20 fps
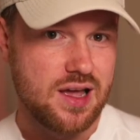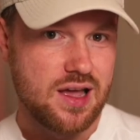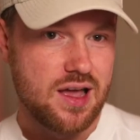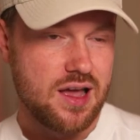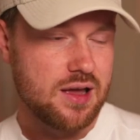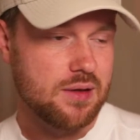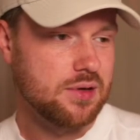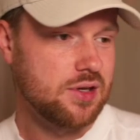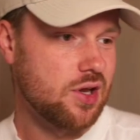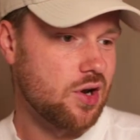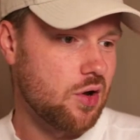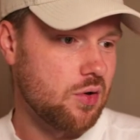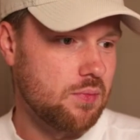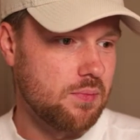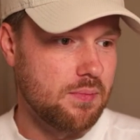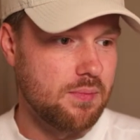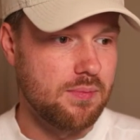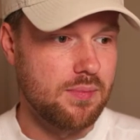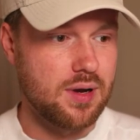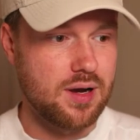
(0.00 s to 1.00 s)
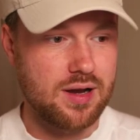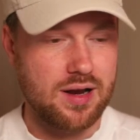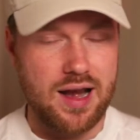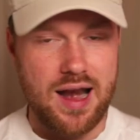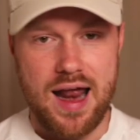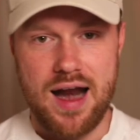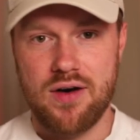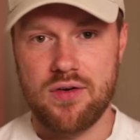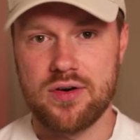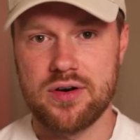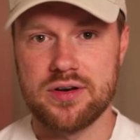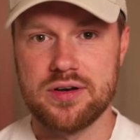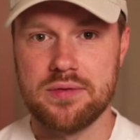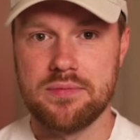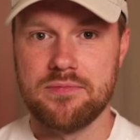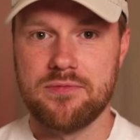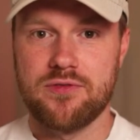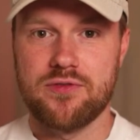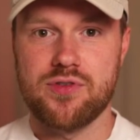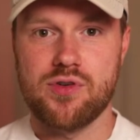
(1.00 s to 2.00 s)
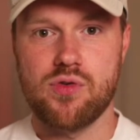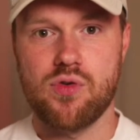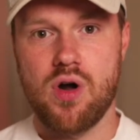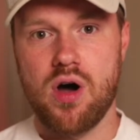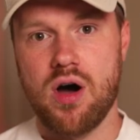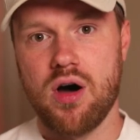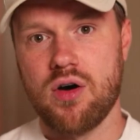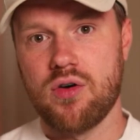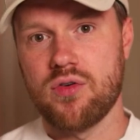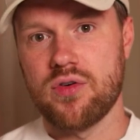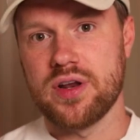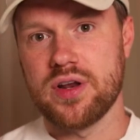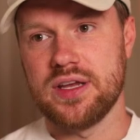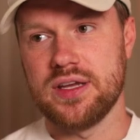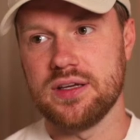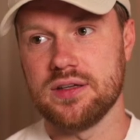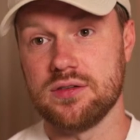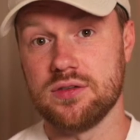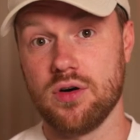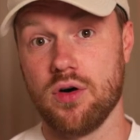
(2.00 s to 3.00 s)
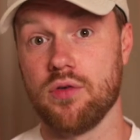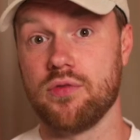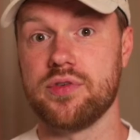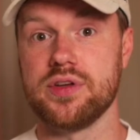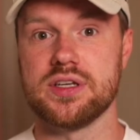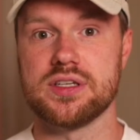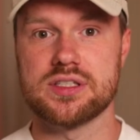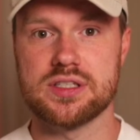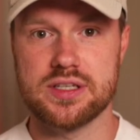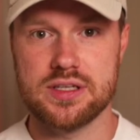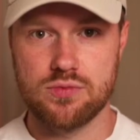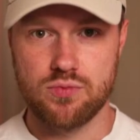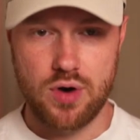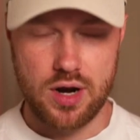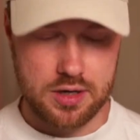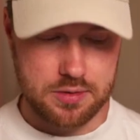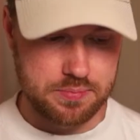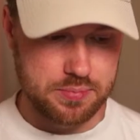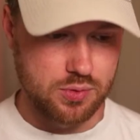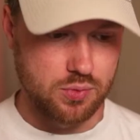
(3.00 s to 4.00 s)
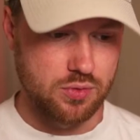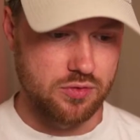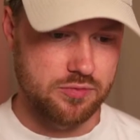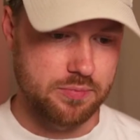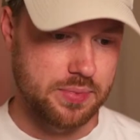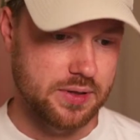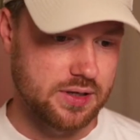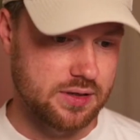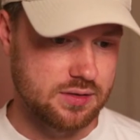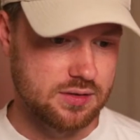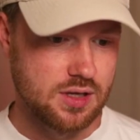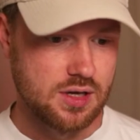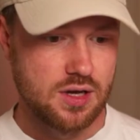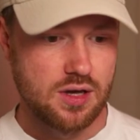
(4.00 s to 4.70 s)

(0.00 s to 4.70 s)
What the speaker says: McLaren and Ferrari and obviously Red Bull have been